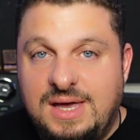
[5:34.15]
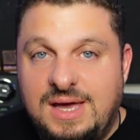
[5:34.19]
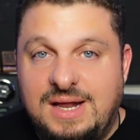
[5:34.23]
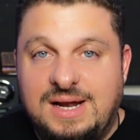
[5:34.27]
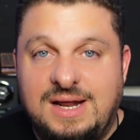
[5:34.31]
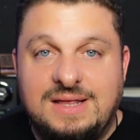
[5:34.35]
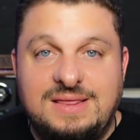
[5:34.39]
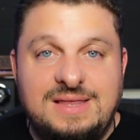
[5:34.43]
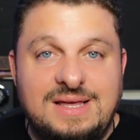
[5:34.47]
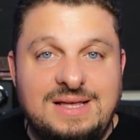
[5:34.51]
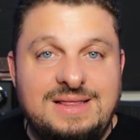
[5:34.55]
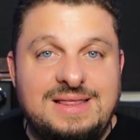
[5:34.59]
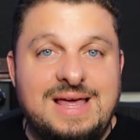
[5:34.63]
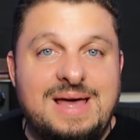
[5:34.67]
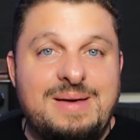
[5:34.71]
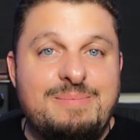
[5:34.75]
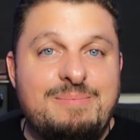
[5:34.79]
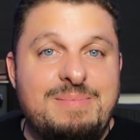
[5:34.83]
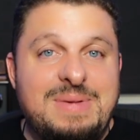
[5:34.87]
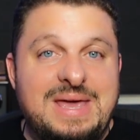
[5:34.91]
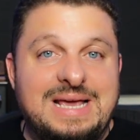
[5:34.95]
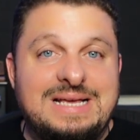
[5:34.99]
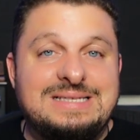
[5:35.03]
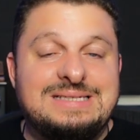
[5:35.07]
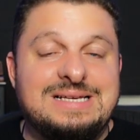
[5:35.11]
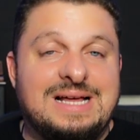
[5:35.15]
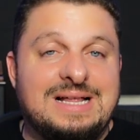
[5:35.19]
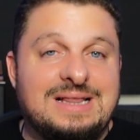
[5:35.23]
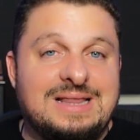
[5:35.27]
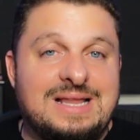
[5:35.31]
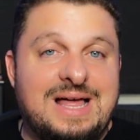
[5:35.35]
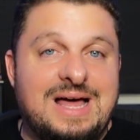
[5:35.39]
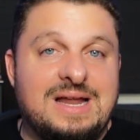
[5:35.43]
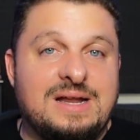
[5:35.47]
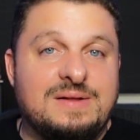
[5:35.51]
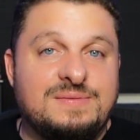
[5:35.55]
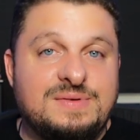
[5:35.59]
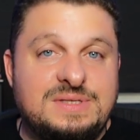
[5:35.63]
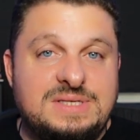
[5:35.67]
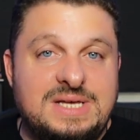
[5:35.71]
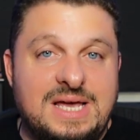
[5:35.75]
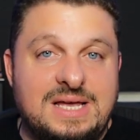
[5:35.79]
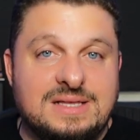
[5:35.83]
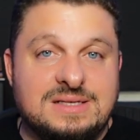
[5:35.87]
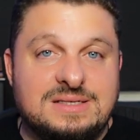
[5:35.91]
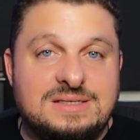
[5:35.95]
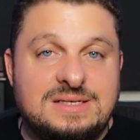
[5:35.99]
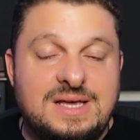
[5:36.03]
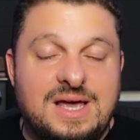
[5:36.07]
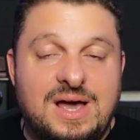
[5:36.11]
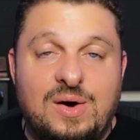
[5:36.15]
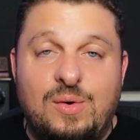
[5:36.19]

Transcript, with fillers: And I think that makes a lot of sense.